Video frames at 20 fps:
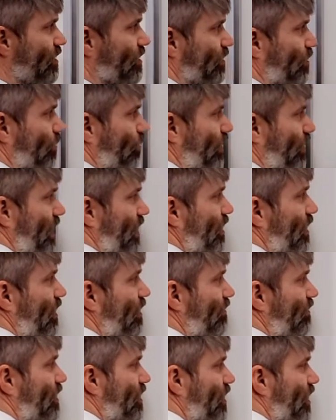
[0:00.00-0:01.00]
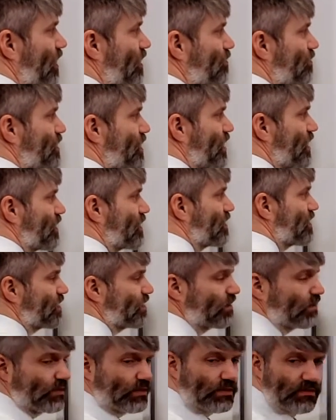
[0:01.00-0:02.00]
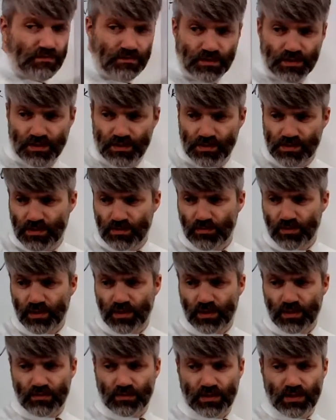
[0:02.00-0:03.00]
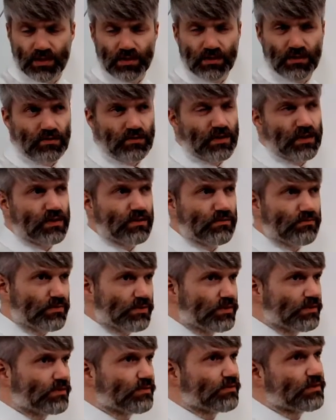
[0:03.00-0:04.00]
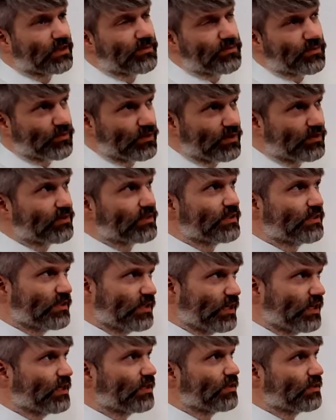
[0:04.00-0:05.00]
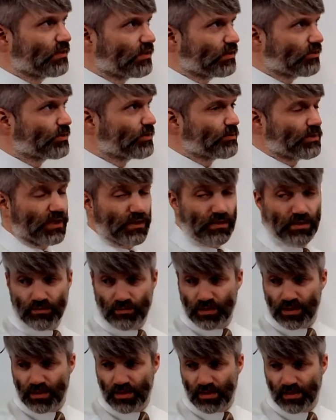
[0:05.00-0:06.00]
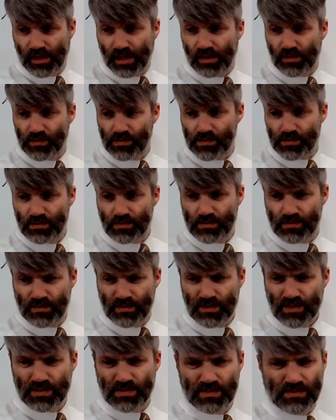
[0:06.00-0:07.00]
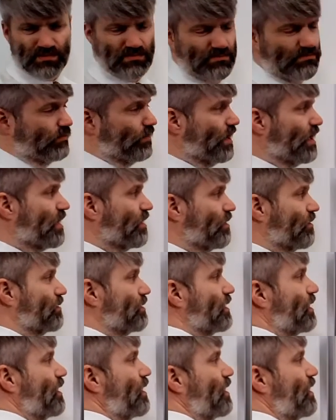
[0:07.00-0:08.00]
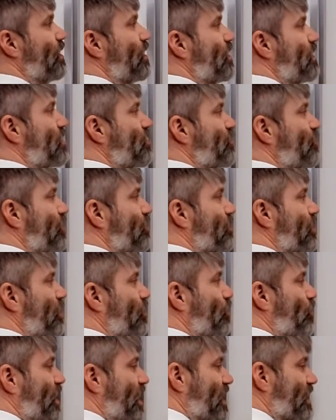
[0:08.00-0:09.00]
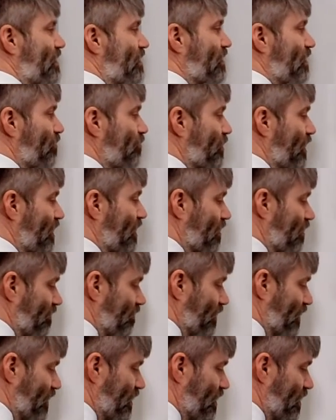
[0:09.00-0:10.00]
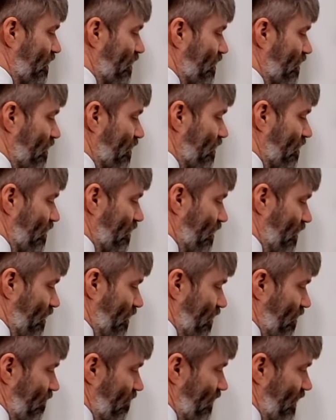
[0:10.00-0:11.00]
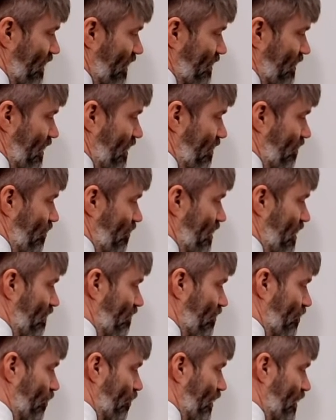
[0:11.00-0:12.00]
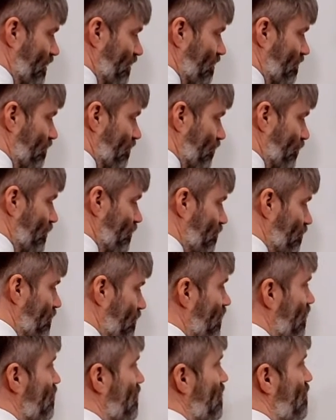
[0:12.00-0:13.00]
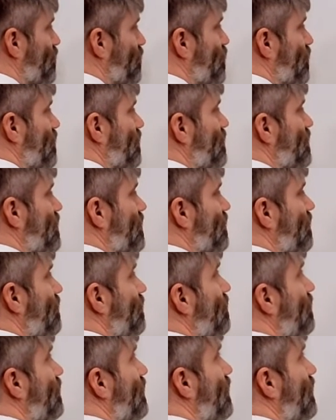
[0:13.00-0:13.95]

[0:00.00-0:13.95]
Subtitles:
the weight of the object. If it is 300 kilograms times roughly 10, that'll be about 3,000. So that's, wow, it's a pretty big weight comparatively. In fact, I don't have quite enough room on my board to